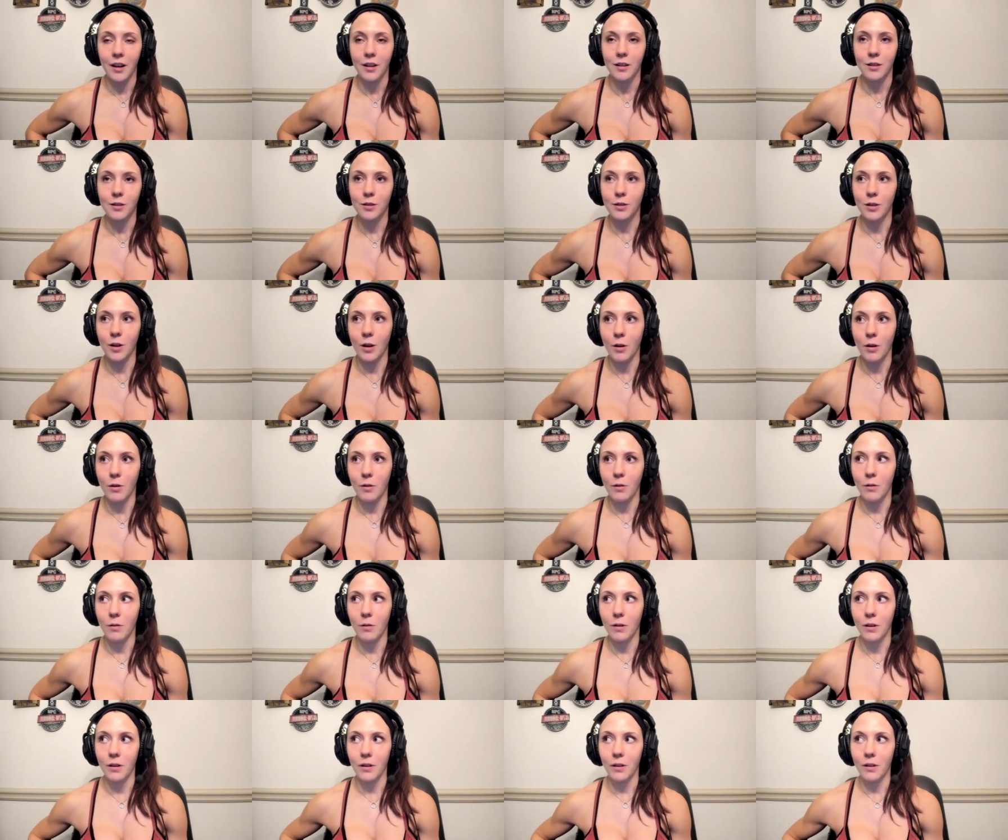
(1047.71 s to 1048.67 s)

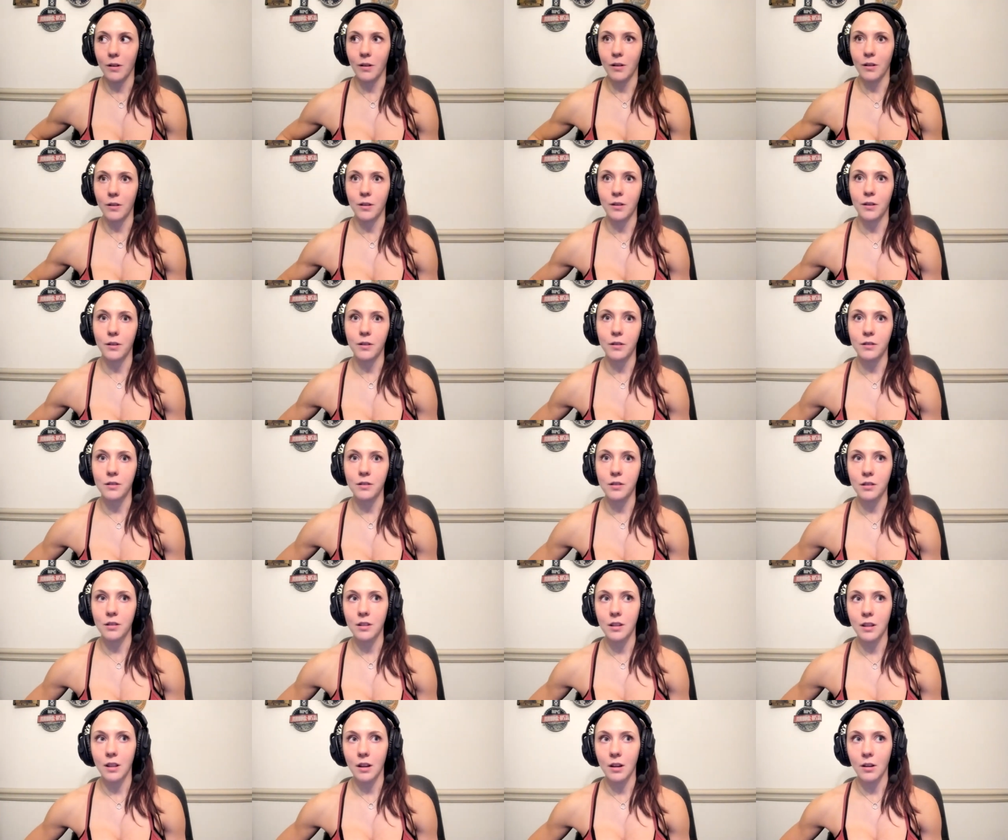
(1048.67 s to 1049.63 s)
So,
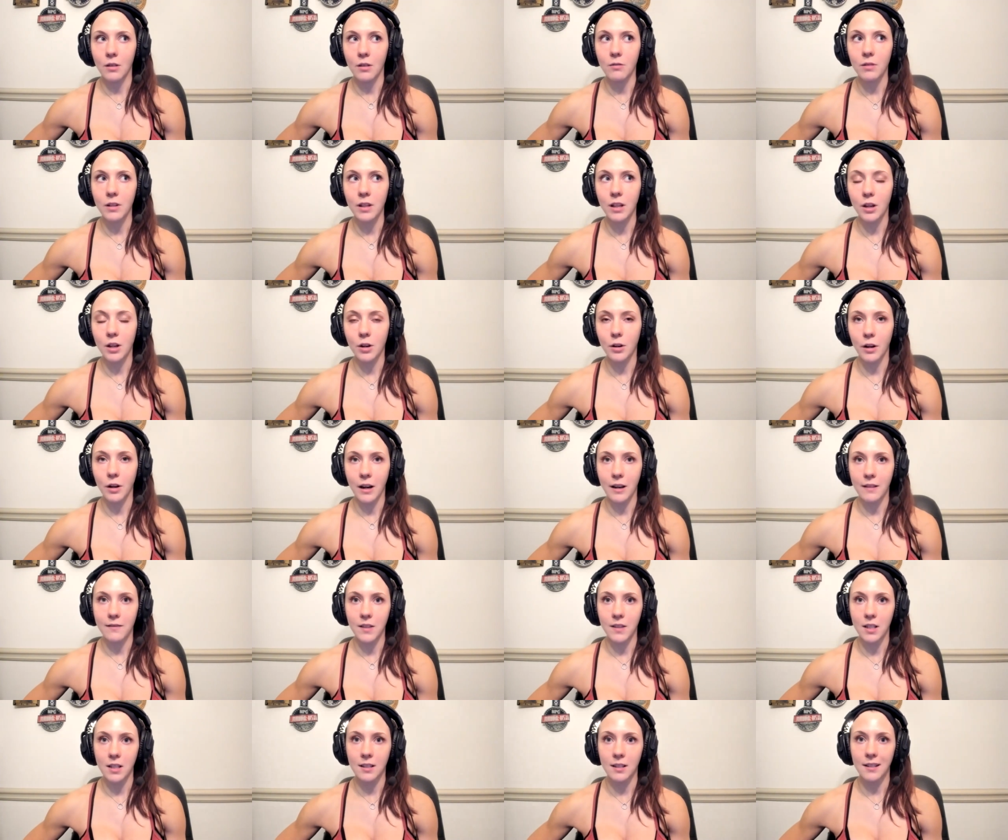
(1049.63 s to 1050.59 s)
usually the only
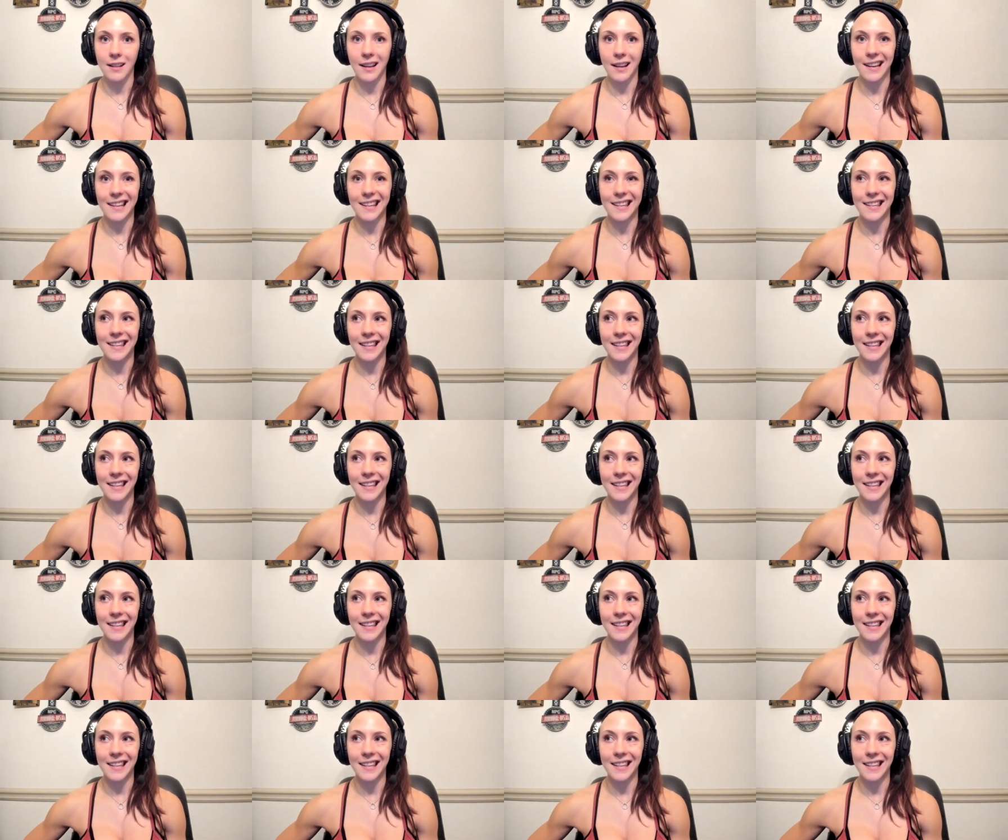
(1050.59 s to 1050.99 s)
cravings I